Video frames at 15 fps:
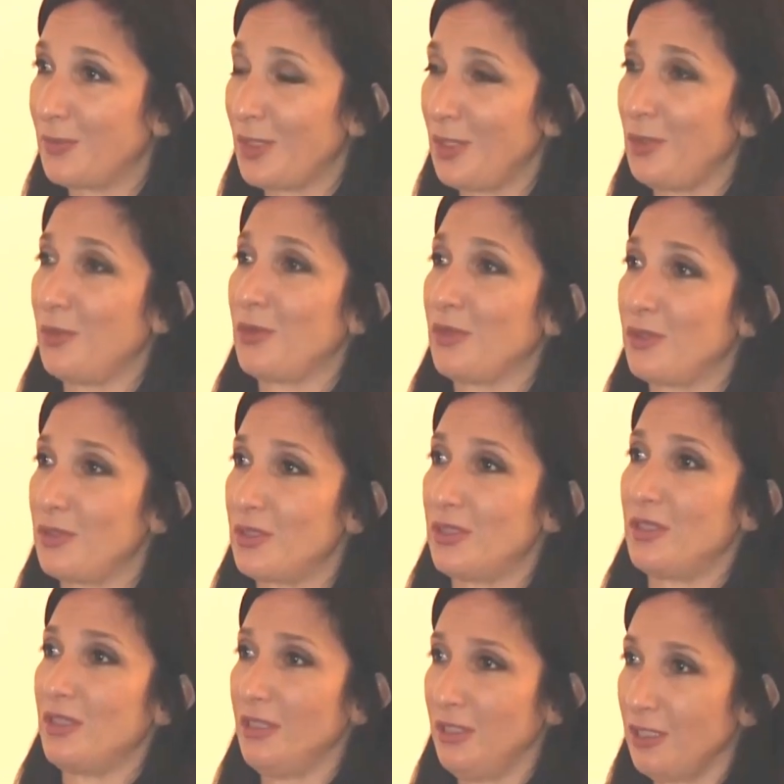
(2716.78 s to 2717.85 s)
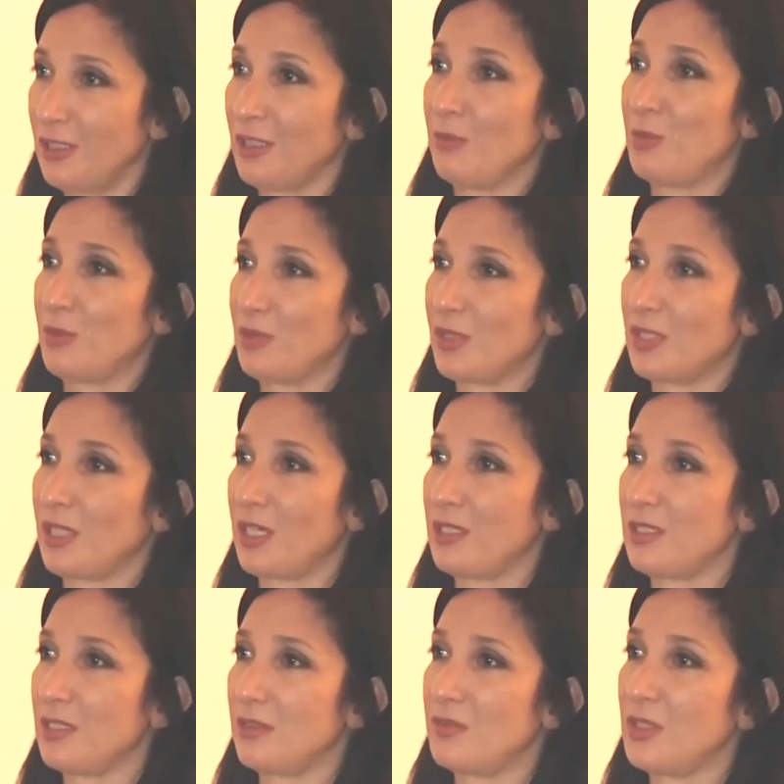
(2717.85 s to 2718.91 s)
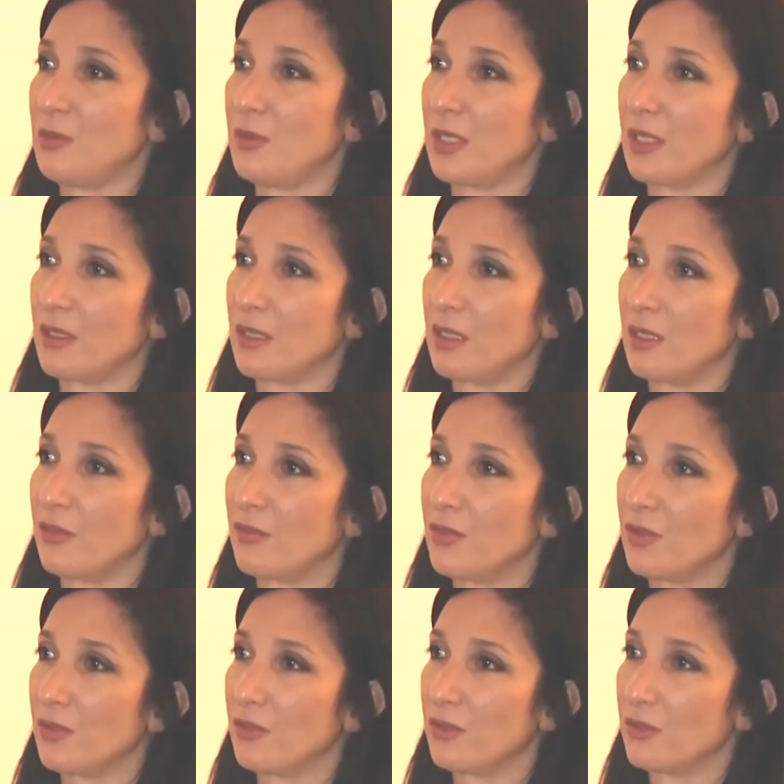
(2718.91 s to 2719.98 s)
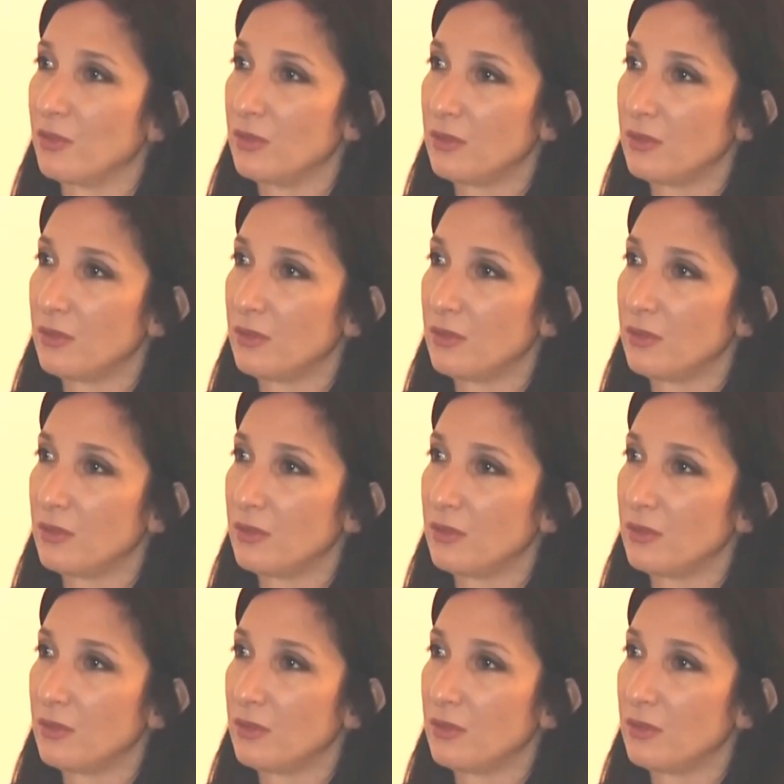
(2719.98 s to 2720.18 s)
in order to push the idea of deregulating further.